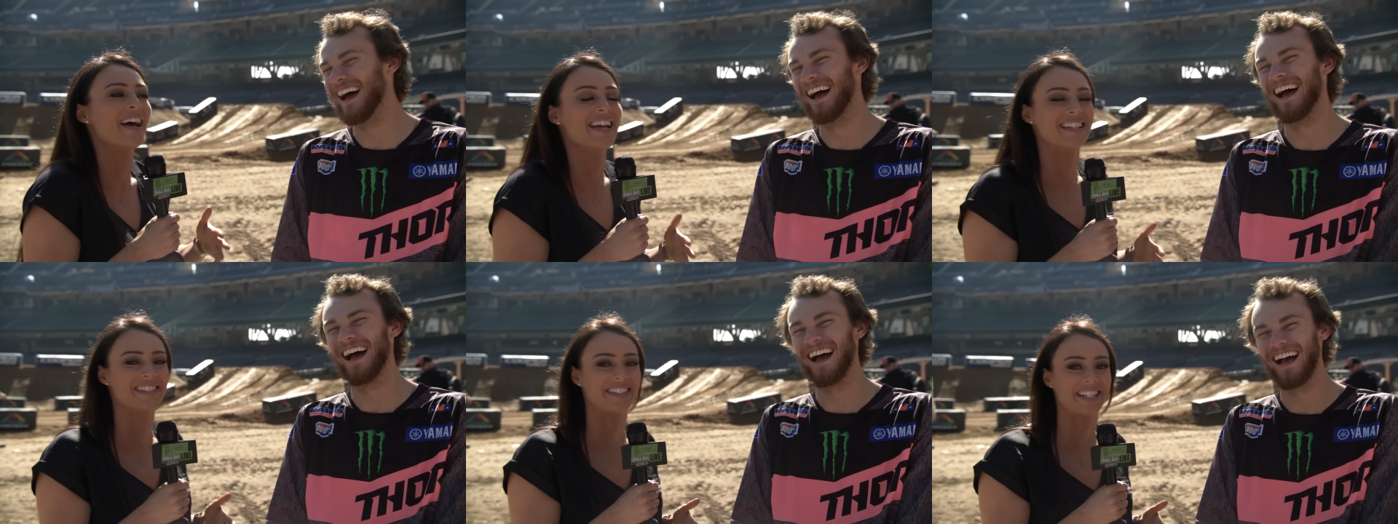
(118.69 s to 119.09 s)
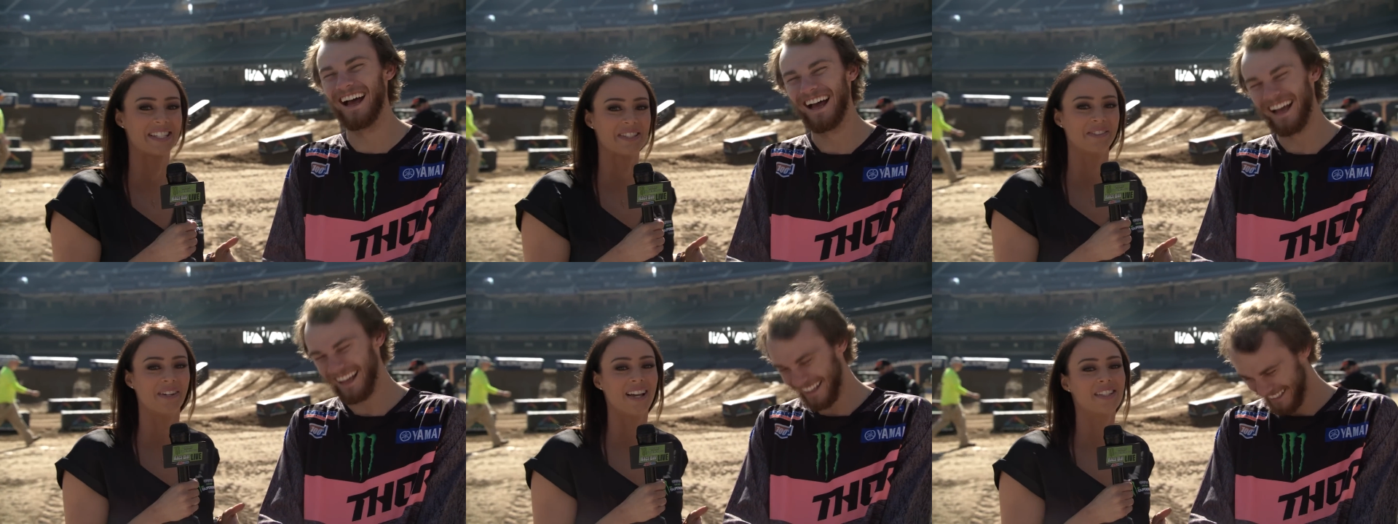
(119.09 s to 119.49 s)
Speaker 1: ways. You're
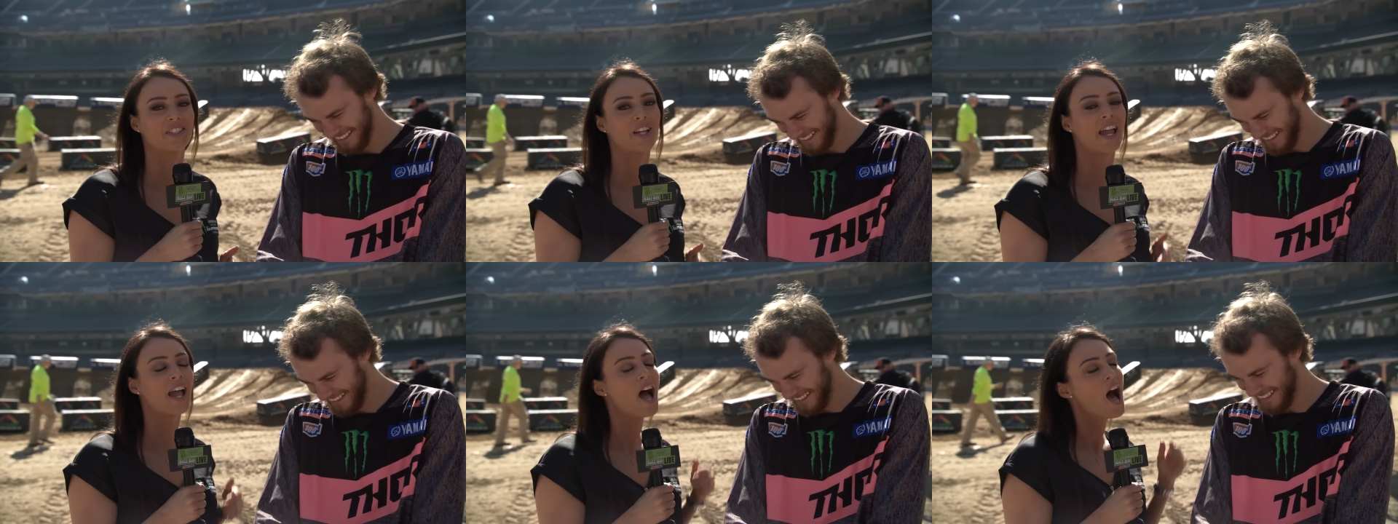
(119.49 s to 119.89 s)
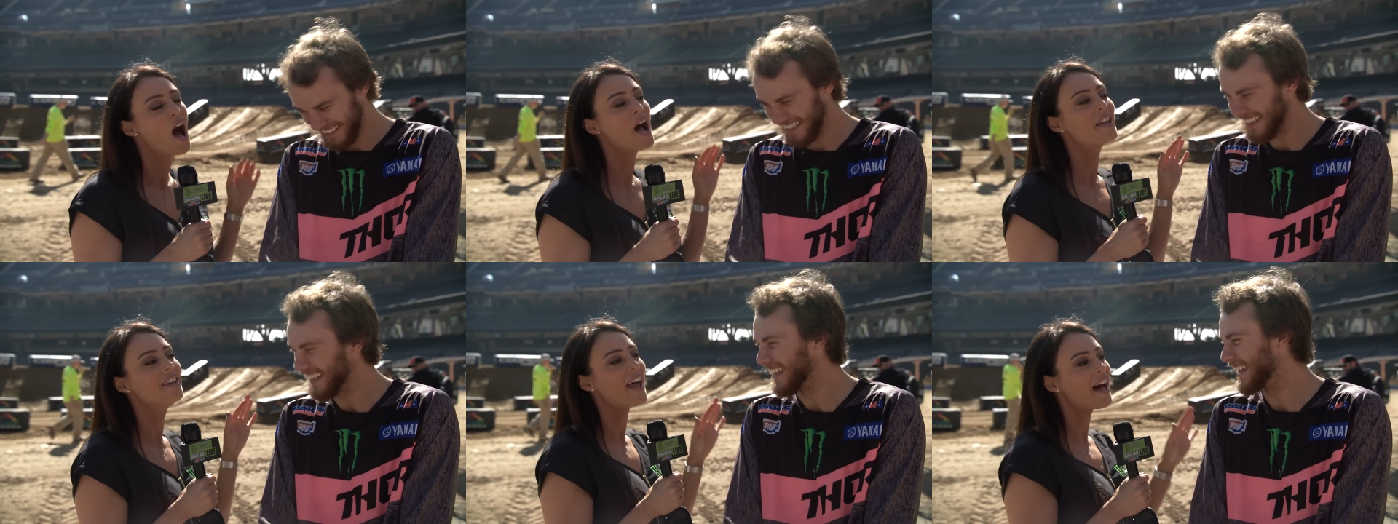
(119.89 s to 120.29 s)
teaching the ways. Okay,
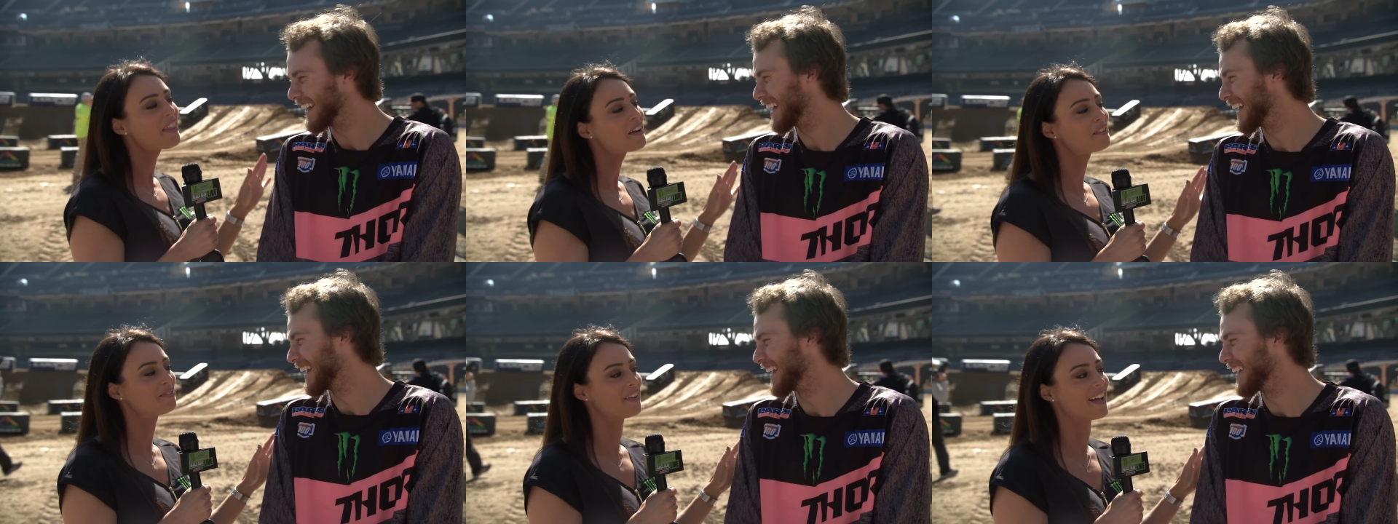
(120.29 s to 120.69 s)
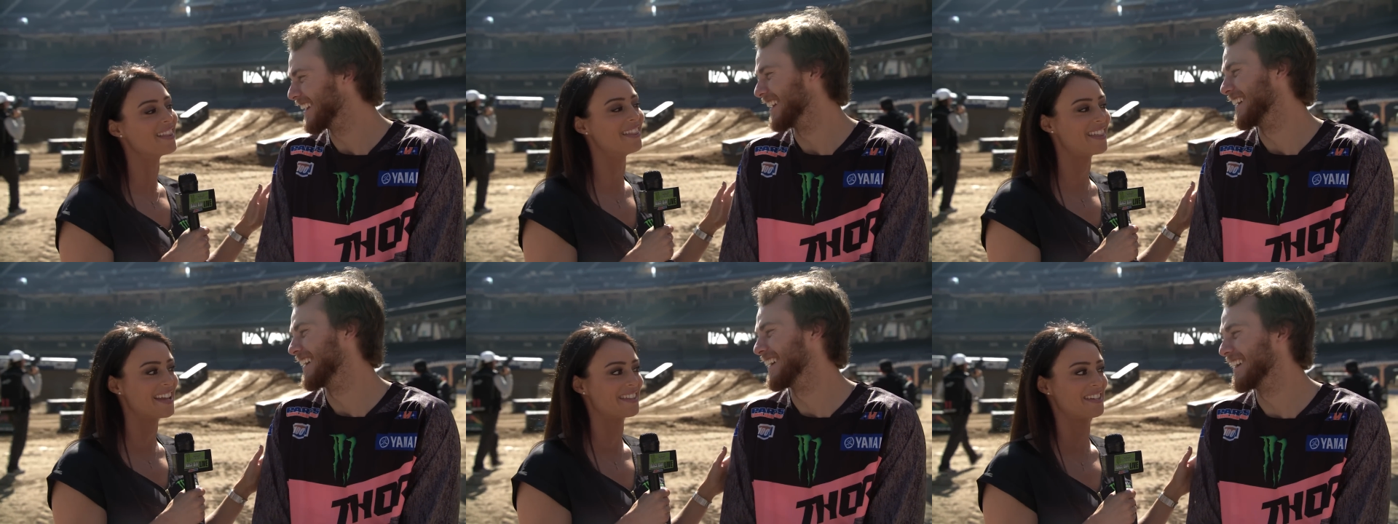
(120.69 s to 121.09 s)
another
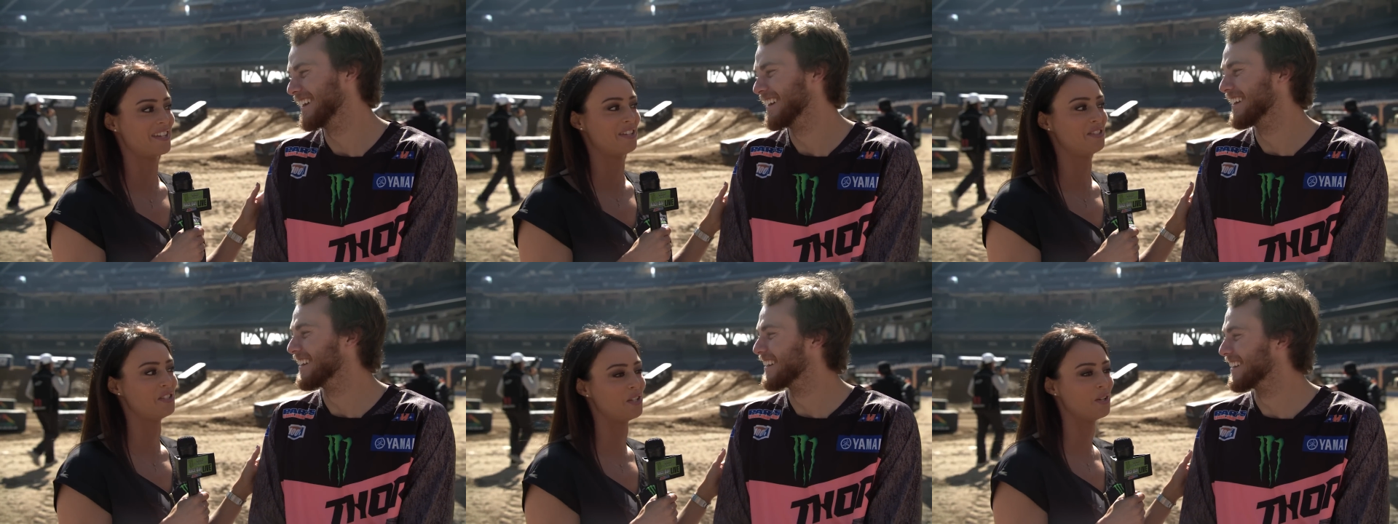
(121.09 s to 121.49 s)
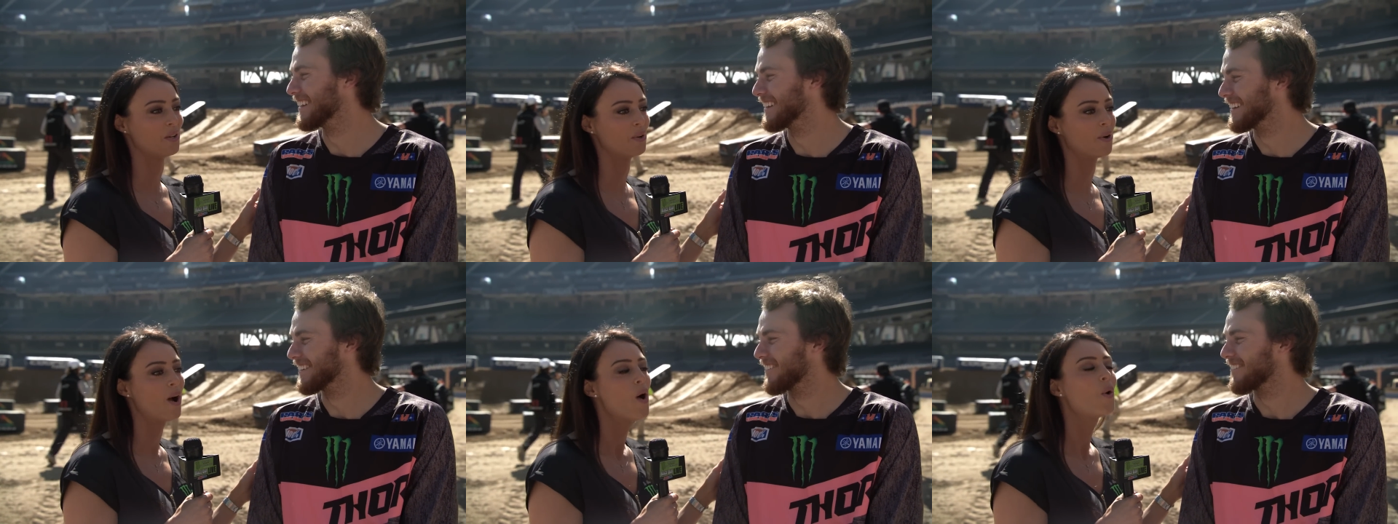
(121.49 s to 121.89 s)
fun thing that you
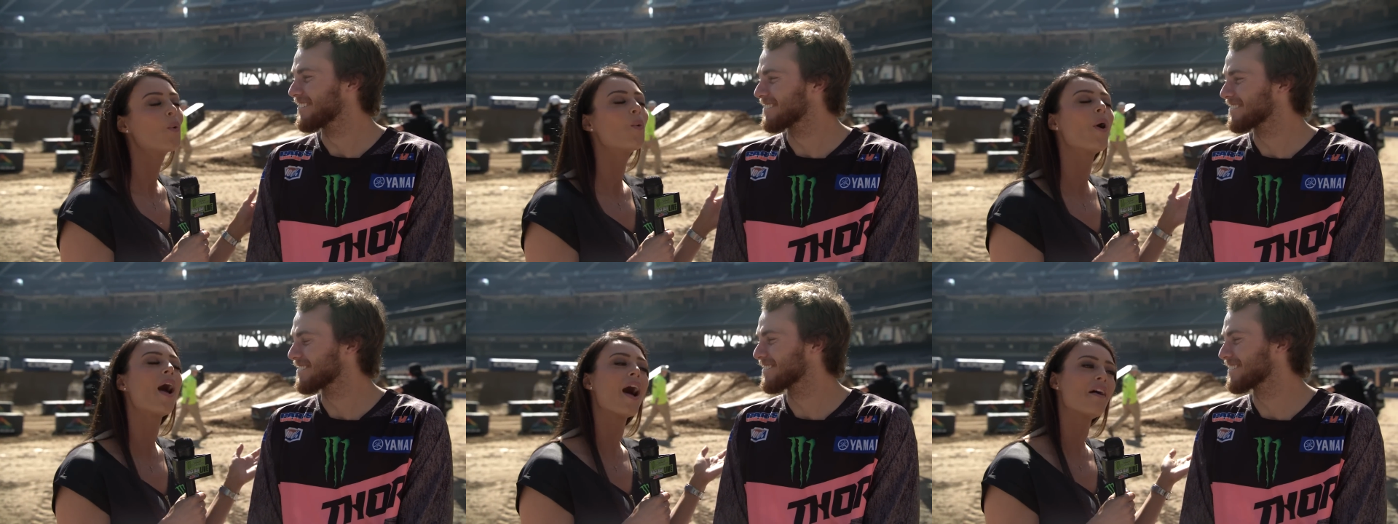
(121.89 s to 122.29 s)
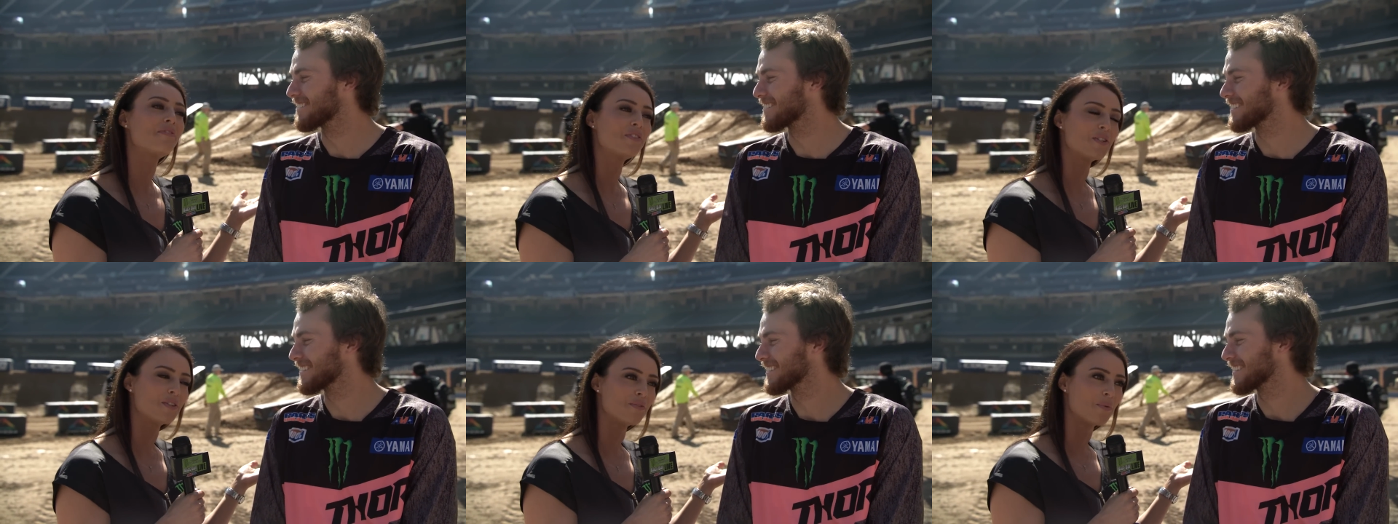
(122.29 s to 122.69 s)
do
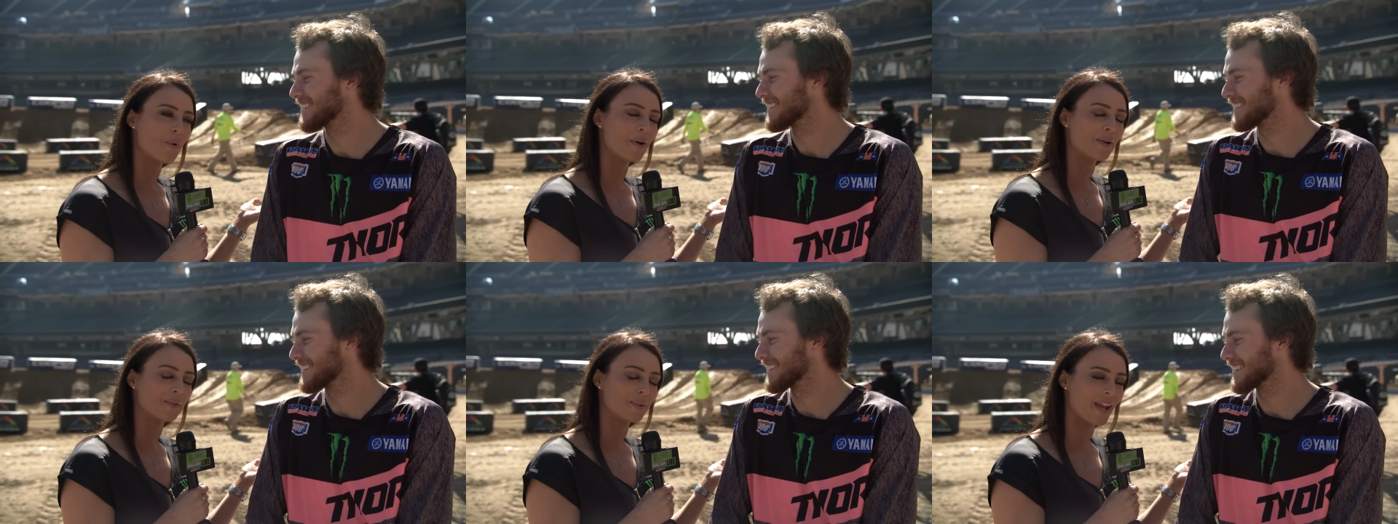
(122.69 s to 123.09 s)
after you've won a